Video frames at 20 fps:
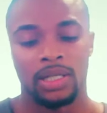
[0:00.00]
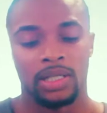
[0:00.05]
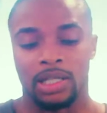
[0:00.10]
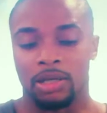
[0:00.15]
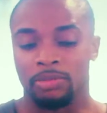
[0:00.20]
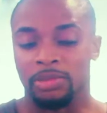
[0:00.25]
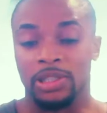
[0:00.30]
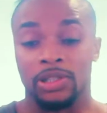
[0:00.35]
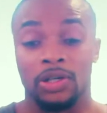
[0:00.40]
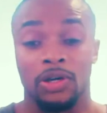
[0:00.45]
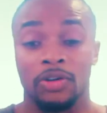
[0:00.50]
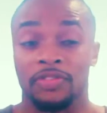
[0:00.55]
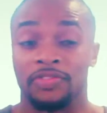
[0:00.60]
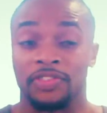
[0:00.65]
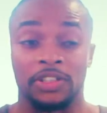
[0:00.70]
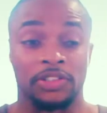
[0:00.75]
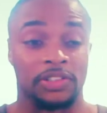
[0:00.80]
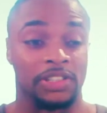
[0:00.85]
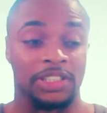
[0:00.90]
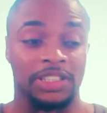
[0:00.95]
Let me know if
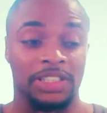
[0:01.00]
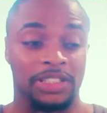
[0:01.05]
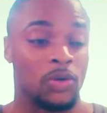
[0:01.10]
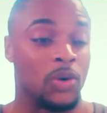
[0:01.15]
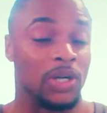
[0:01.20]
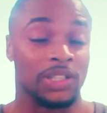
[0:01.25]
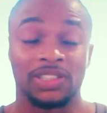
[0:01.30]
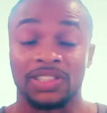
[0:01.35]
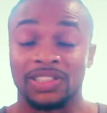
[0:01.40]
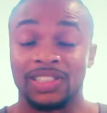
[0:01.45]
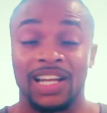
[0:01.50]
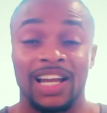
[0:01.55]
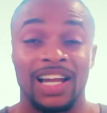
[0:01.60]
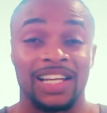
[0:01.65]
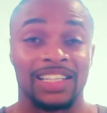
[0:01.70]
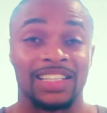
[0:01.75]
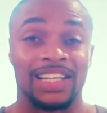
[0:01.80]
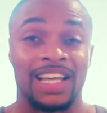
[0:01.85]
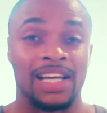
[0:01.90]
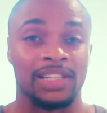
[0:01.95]
there's any questions that I
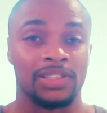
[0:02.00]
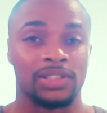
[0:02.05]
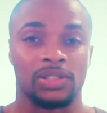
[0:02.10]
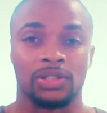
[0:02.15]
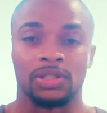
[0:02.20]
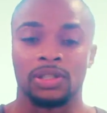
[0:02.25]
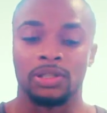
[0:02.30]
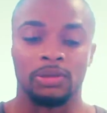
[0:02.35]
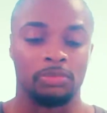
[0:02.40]
can answer